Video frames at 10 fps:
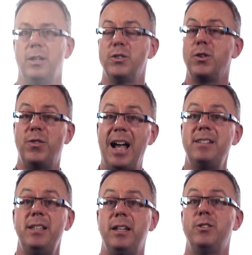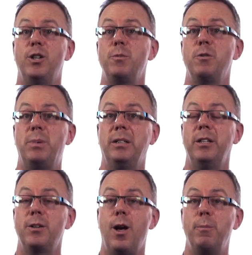So that's it in terms of
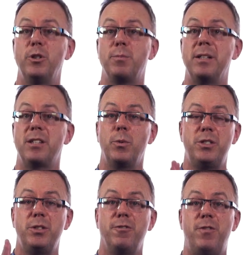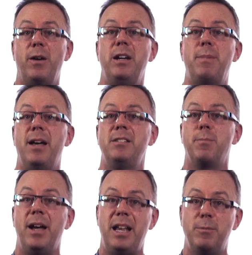building accomplishments. I wish you the very best.
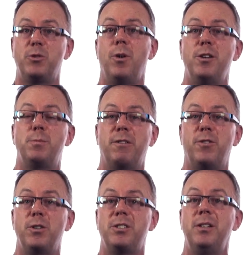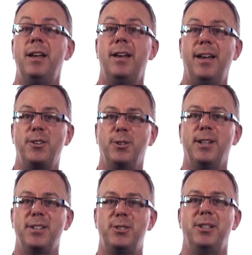My name is Ross McPherson, and good
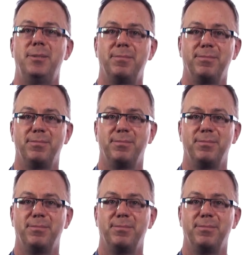luck to you.